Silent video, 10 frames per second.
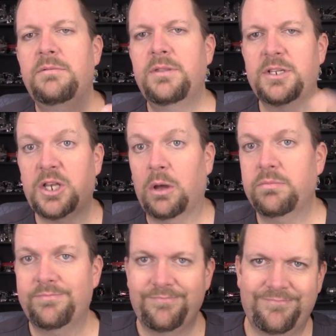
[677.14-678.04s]
these don't.
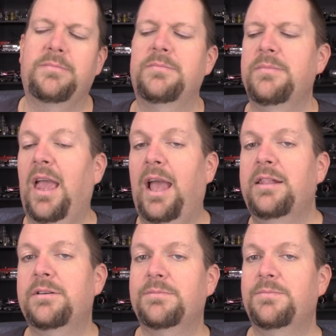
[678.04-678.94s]
And
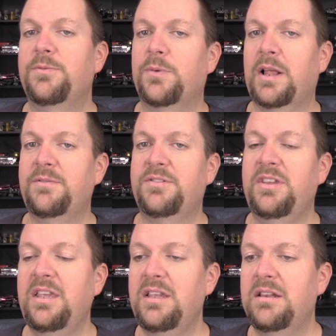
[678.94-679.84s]
they're, what I've
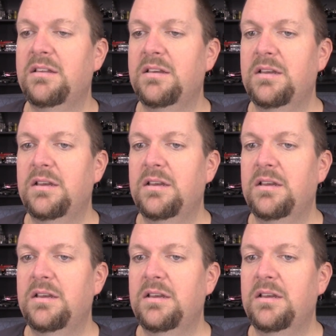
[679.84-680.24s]
seen,